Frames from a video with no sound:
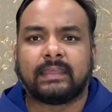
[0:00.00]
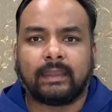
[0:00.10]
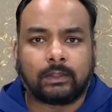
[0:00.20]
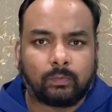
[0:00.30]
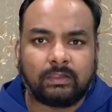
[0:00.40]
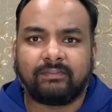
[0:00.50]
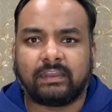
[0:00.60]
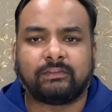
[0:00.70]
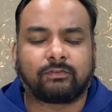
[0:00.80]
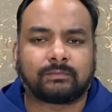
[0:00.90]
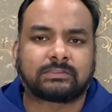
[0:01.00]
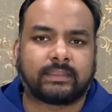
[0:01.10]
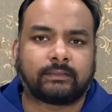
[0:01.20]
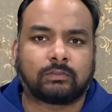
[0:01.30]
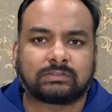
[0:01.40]
it will vary from
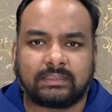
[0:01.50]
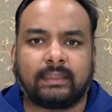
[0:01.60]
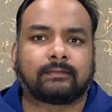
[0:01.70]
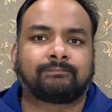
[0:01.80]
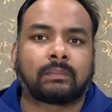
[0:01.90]
state to state.